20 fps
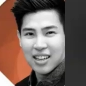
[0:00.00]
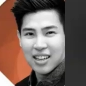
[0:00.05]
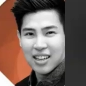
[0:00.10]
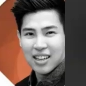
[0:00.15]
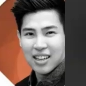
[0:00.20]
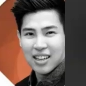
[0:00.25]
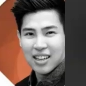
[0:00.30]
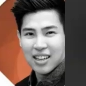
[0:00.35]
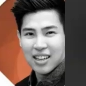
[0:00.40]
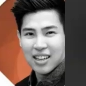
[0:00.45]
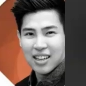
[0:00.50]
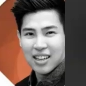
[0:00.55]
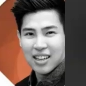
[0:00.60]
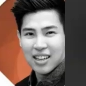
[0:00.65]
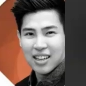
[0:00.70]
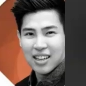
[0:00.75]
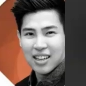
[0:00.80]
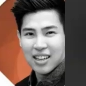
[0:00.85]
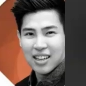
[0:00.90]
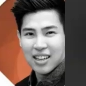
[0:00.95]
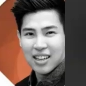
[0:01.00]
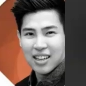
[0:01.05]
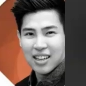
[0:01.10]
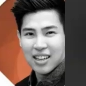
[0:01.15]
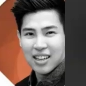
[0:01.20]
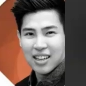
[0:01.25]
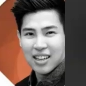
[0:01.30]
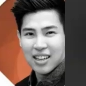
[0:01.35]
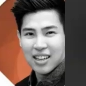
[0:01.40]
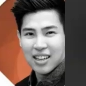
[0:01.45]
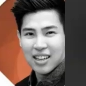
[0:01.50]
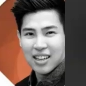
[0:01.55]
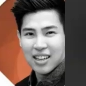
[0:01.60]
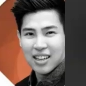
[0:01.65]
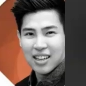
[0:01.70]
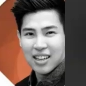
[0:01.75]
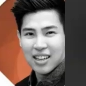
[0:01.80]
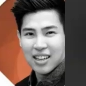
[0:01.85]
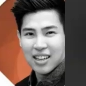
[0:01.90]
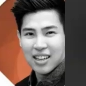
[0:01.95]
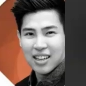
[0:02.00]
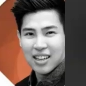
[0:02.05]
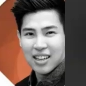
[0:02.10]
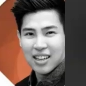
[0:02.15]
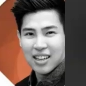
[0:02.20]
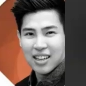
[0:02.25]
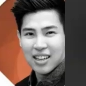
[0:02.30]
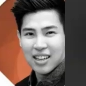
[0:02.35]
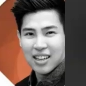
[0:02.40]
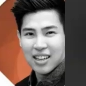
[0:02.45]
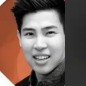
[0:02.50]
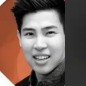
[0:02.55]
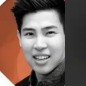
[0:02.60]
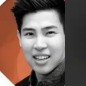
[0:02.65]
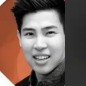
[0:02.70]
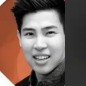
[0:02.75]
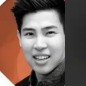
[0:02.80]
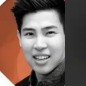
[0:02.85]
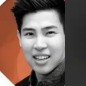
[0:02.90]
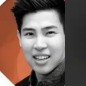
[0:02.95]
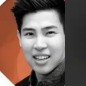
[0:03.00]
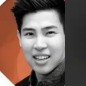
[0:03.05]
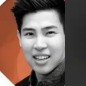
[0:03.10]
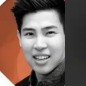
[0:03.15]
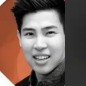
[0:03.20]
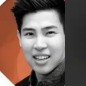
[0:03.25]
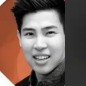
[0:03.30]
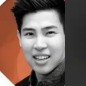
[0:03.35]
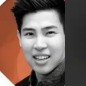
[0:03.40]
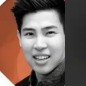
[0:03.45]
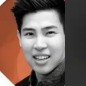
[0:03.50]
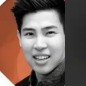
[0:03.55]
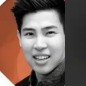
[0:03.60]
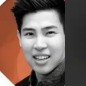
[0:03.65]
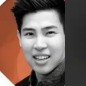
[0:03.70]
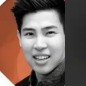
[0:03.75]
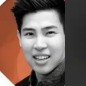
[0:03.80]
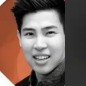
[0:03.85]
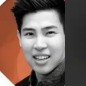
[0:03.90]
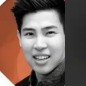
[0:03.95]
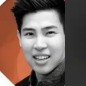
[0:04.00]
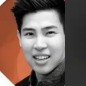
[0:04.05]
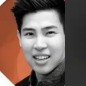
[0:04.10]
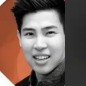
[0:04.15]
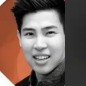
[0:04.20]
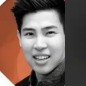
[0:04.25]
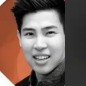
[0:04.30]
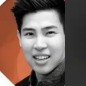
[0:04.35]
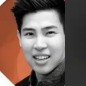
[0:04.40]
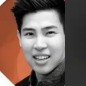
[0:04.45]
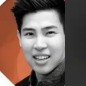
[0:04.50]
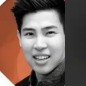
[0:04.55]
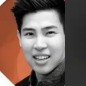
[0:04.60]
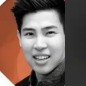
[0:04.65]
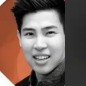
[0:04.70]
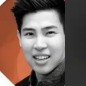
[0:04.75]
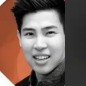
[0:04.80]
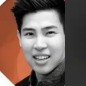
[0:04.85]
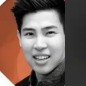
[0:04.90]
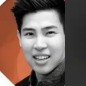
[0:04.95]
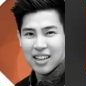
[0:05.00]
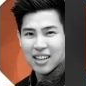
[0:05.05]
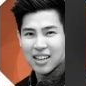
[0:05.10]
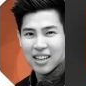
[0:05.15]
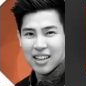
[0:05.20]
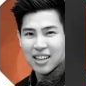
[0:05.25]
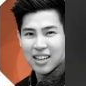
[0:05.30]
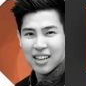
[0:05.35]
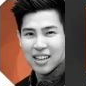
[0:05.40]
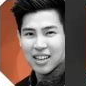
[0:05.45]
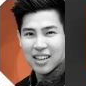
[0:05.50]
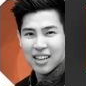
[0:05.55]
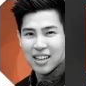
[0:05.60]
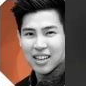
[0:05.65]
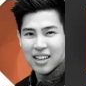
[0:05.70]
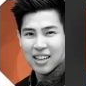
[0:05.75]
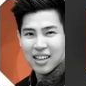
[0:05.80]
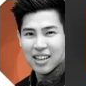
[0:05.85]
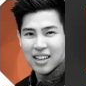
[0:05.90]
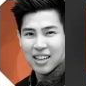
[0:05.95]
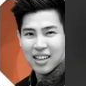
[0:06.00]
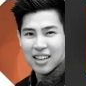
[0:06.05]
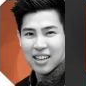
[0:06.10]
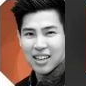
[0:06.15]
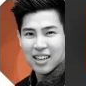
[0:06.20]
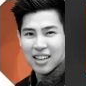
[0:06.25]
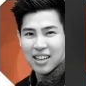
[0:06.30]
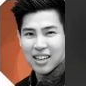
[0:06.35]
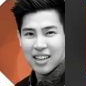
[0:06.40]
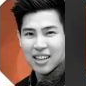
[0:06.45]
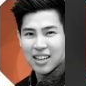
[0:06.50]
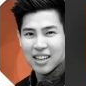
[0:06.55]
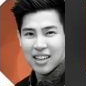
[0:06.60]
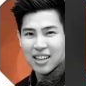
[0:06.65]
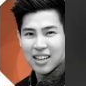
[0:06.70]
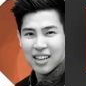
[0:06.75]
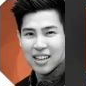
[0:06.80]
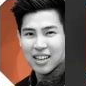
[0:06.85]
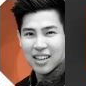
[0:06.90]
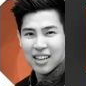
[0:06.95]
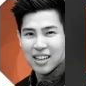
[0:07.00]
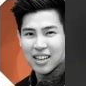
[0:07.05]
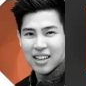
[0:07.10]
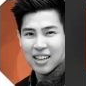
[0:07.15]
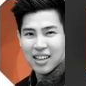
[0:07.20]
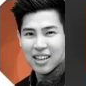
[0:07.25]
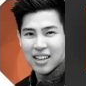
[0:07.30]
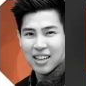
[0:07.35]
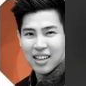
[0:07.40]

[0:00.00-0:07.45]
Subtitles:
[no speech]